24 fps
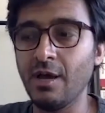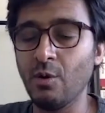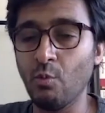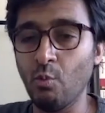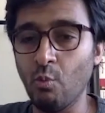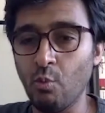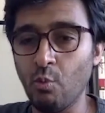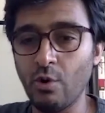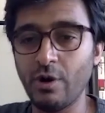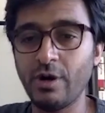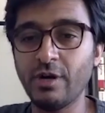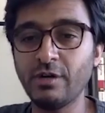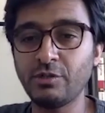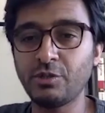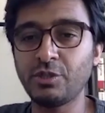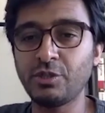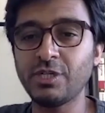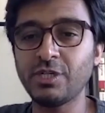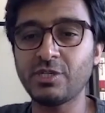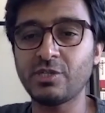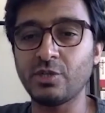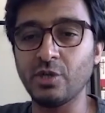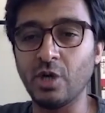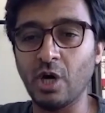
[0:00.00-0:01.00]
We're
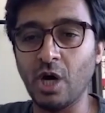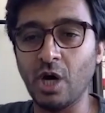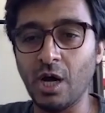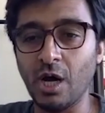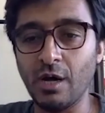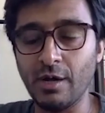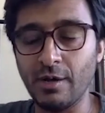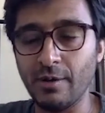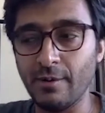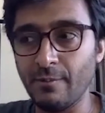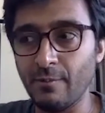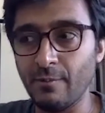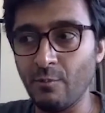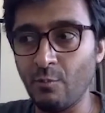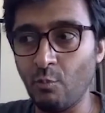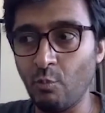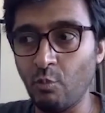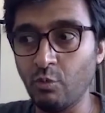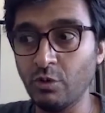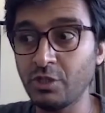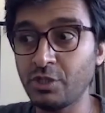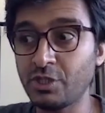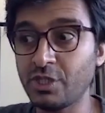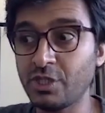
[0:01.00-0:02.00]
just
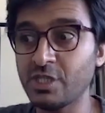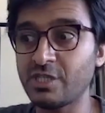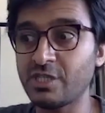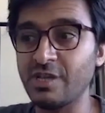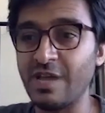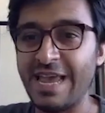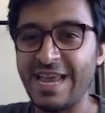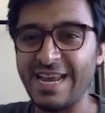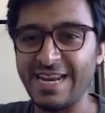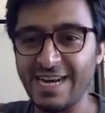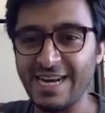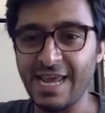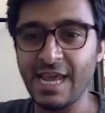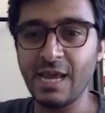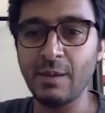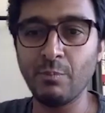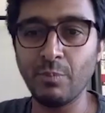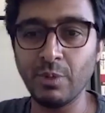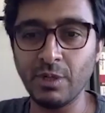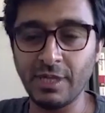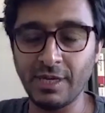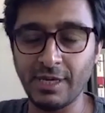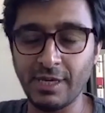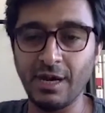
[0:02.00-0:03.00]
we're just
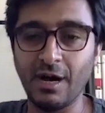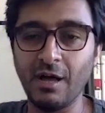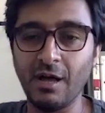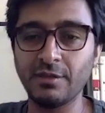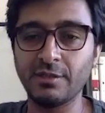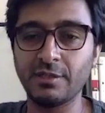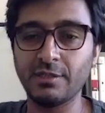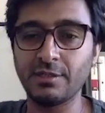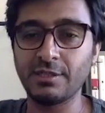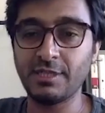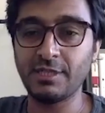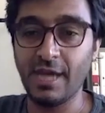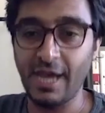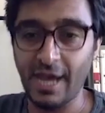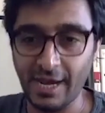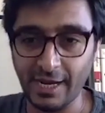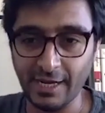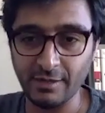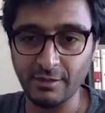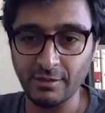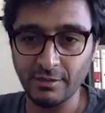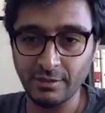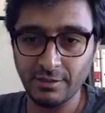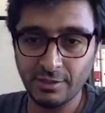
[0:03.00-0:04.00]
enabling other tech
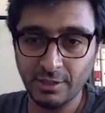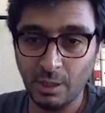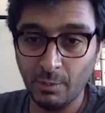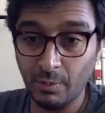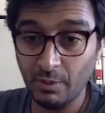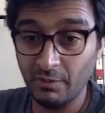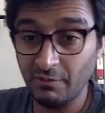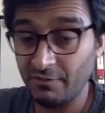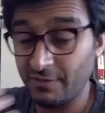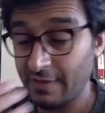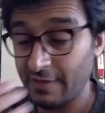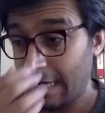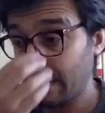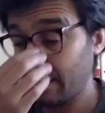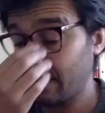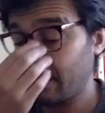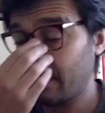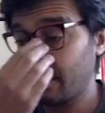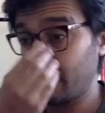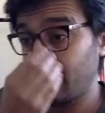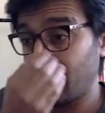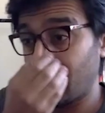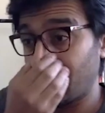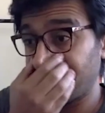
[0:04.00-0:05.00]
on top of that
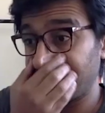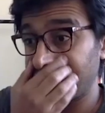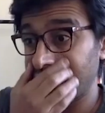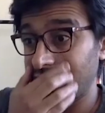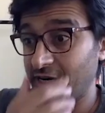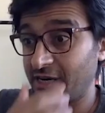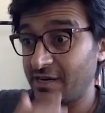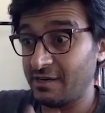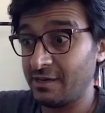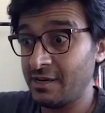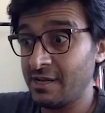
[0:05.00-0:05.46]
stuff, right?